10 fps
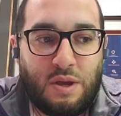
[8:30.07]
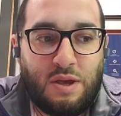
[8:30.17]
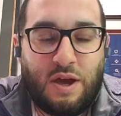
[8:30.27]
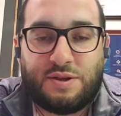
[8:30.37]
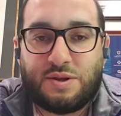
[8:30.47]

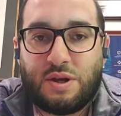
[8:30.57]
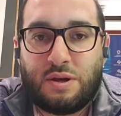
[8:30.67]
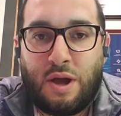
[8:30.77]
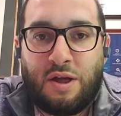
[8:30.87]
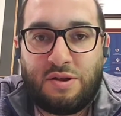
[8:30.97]
gets
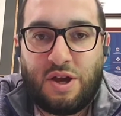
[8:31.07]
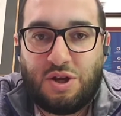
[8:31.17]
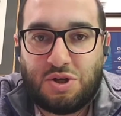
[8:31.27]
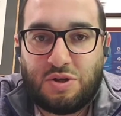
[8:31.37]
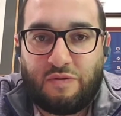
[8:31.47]

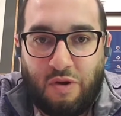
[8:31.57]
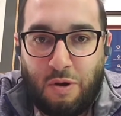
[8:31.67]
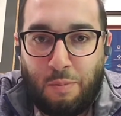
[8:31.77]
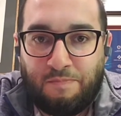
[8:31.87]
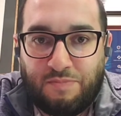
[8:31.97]
allegations
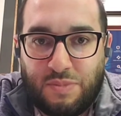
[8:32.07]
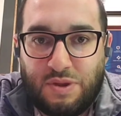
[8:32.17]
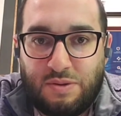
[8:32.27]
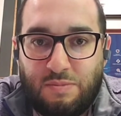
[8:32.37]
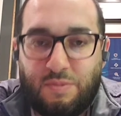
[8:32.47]
from
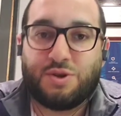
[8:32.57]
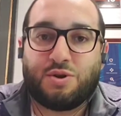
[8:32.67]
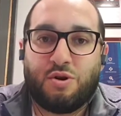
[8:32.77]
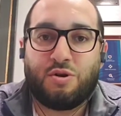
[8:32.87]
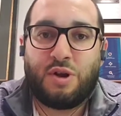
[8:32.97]
Mr.
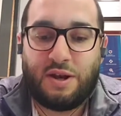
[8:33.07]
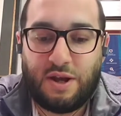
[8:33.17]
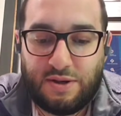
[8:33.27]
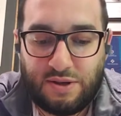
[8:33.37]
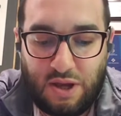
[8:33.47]

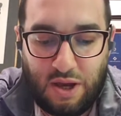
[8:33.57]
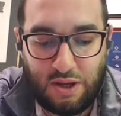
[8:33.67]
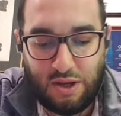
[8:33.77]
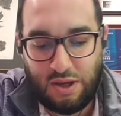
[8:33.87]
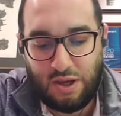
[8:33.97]
Hernandez that
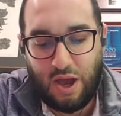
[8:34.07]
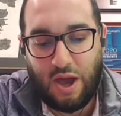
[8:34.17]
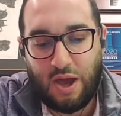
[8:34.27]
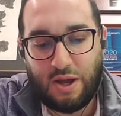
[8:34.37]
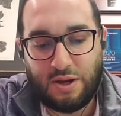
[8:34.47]
he
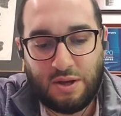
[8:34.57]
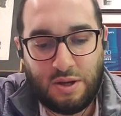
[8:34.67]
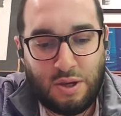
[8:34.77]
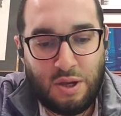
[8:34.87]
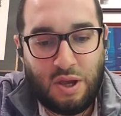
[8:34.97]
had
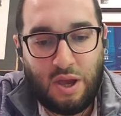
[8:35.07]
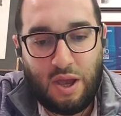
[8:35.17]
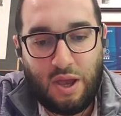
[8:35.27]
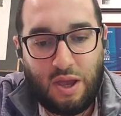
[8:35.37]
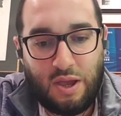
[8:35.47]

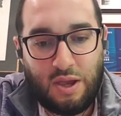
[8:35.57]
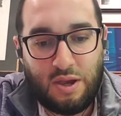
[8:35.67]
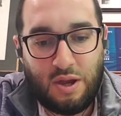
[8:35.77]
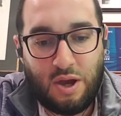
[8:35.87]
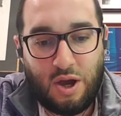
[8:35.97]
a
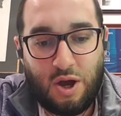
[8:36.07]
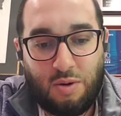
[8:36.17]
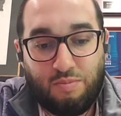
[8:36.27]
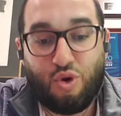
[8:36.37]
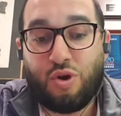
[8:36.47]

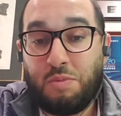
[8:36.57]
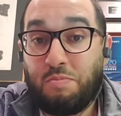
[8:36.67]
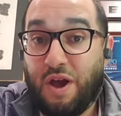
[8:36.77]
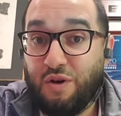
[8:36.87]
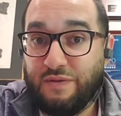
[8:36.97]
broken
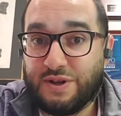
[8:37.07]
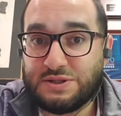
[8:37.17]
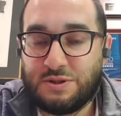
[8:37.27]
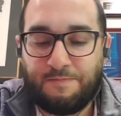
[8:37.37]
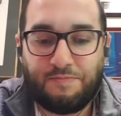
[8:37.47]

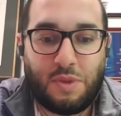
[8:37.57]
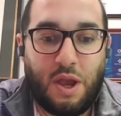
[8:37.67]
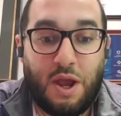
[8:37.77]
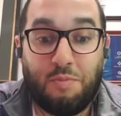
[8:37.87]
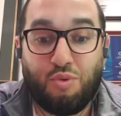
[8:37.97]
pelvis
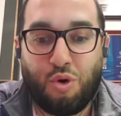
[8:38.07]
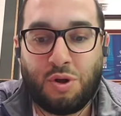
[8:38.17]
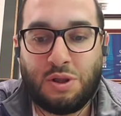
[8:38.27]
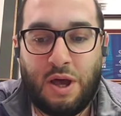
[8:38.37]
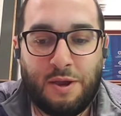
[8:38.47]
and a
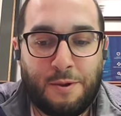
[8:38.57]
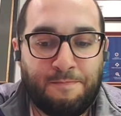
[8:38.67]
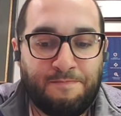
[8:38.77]
broken leg.